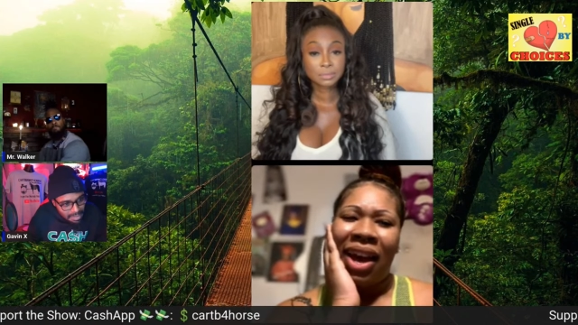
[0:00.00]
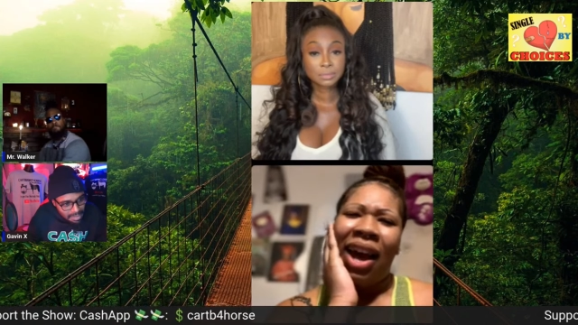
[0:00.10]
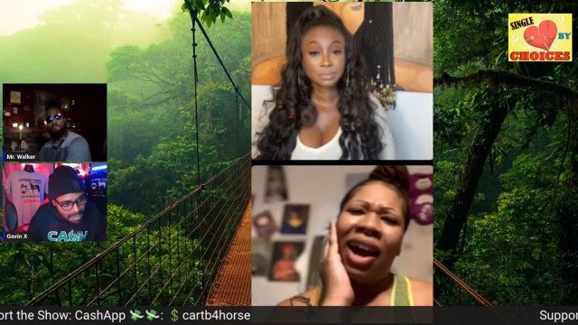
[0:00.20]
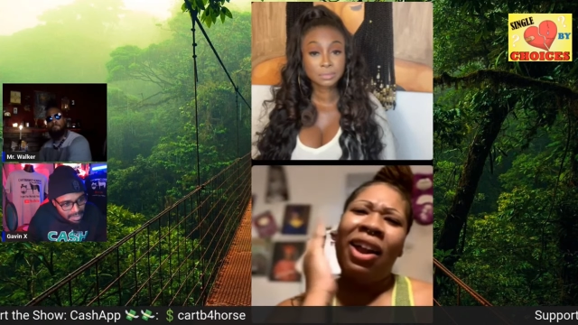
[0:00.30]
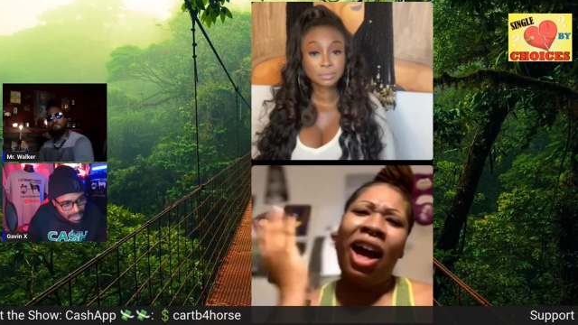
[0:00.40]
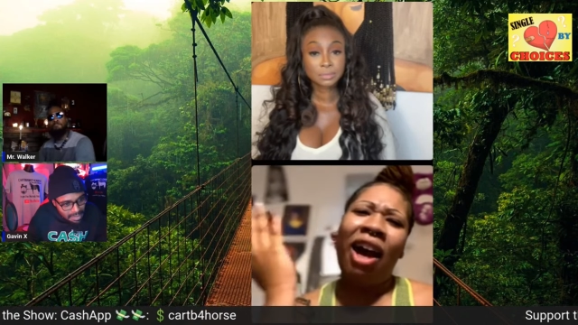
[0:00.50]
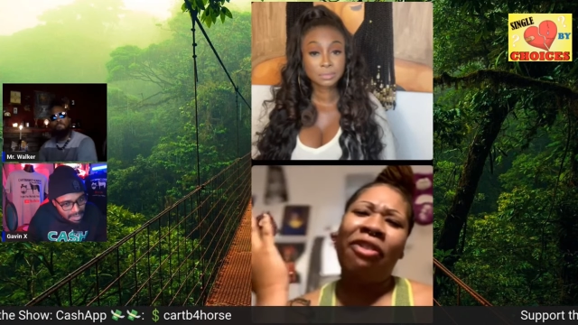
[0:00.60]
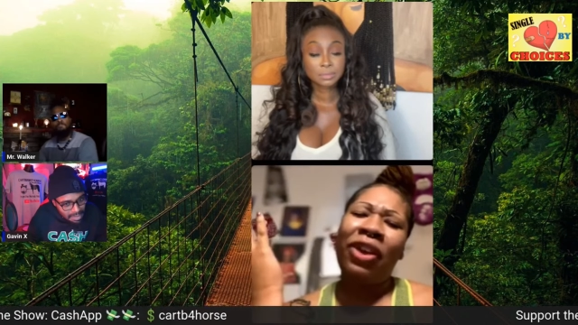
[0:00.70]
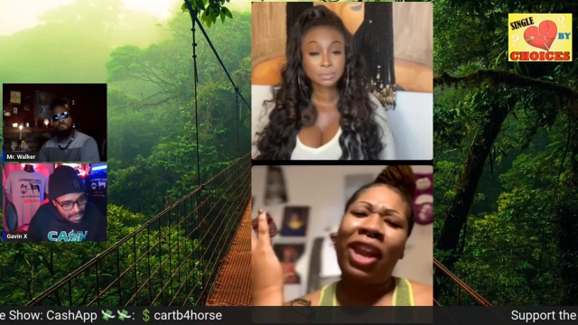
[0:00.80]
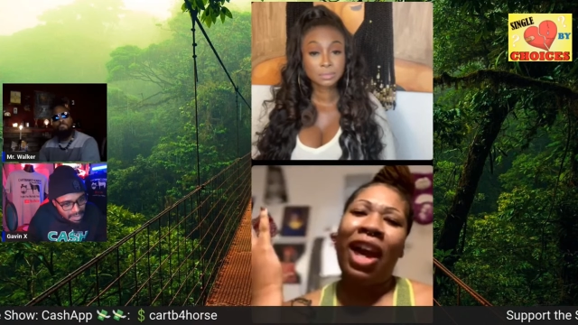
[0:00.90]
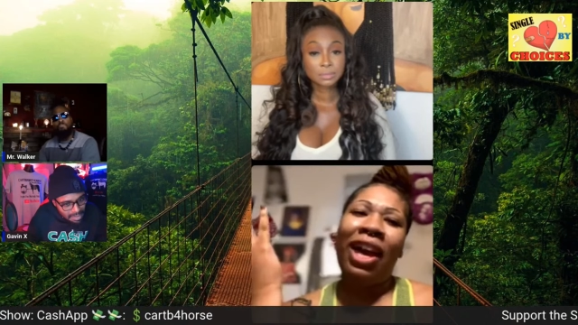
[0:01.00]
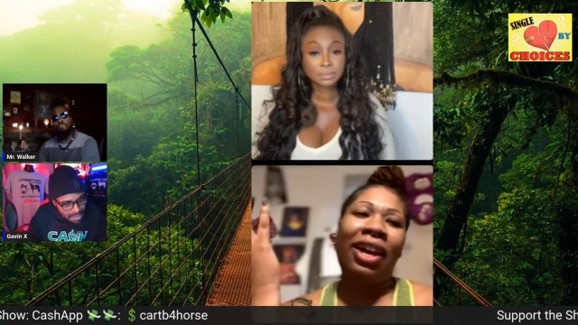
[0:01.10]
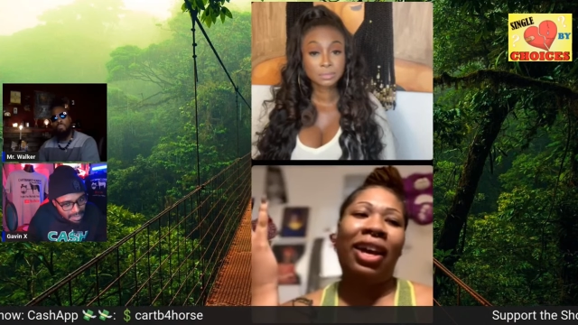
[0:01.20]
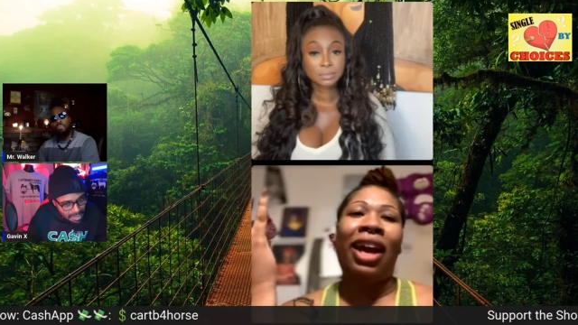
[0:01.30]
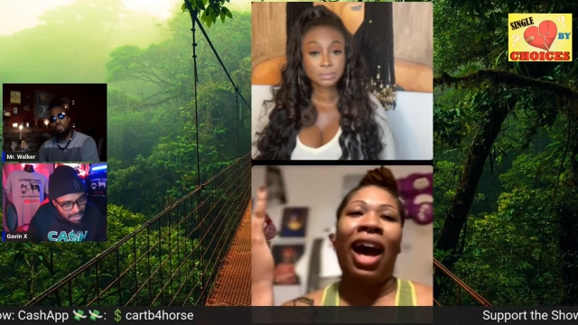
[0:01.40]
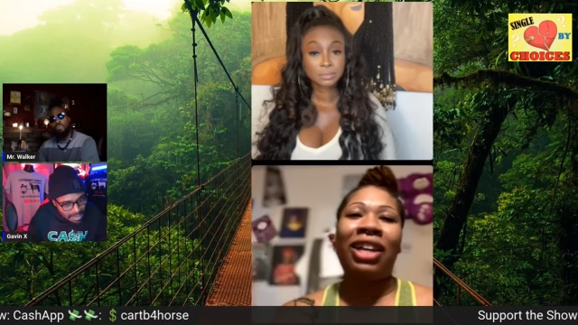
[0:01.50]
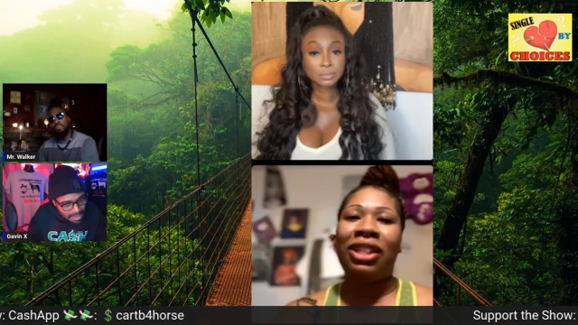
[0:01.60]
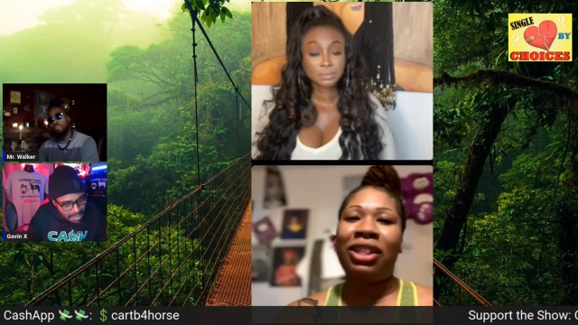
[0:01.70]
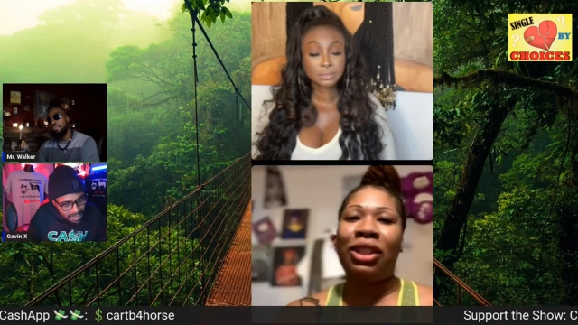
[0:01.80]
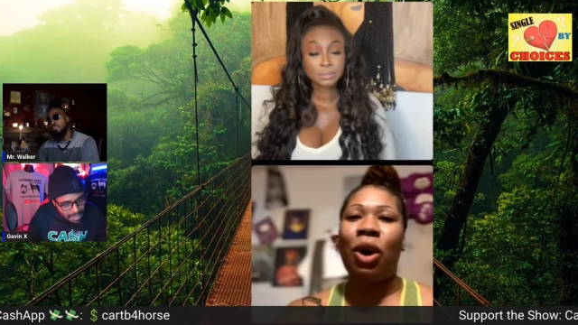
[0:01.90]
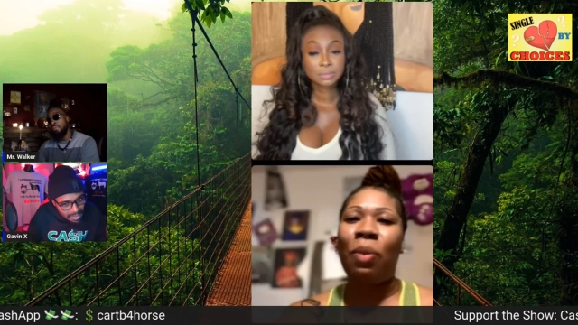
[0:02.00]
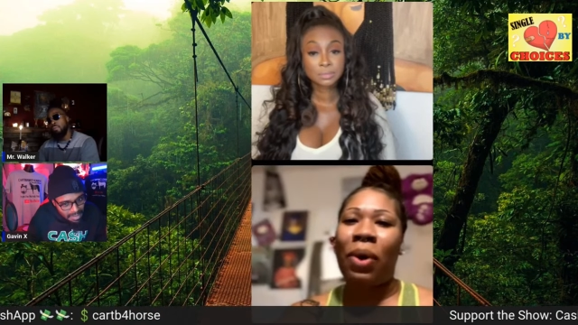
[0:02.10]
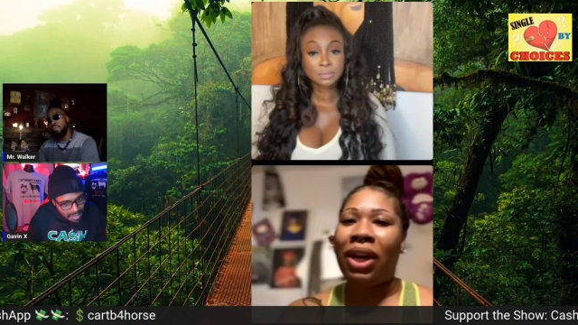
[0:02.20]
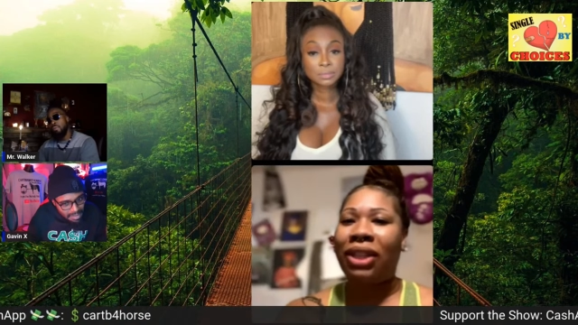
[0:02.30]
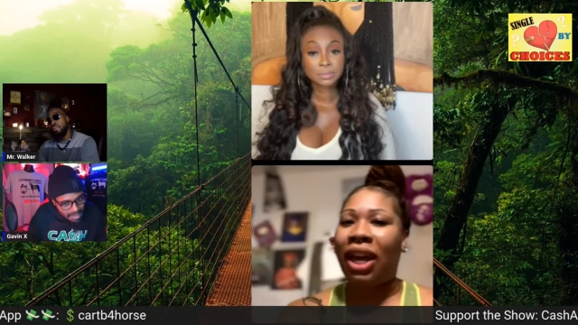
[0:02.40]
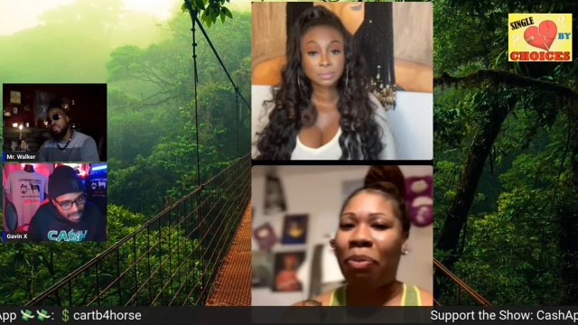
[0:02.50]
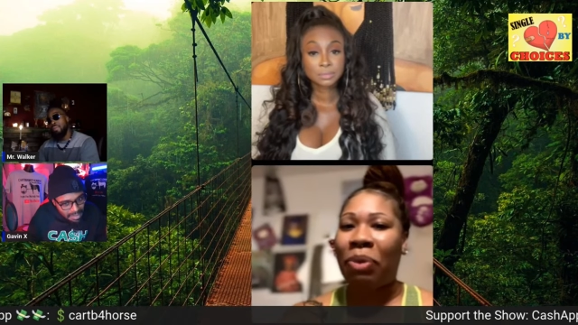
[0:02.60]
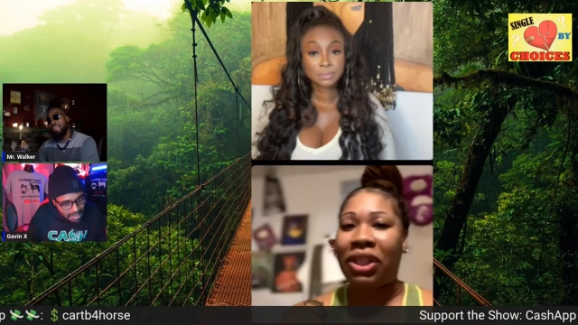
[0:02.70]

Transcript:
Speaker 1: Ah, I feel like guys just don't want to take me